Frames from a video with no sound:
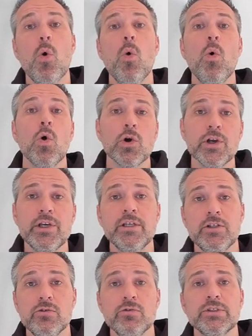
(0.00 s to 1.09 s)
or
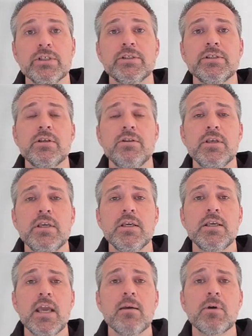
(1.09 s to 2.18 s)
it uses the
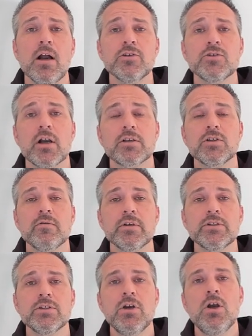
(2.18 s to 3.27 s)
game contract
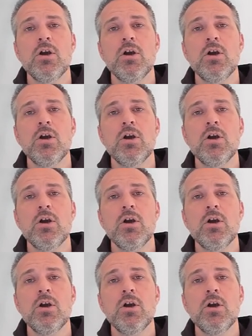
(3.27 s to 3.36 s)
service.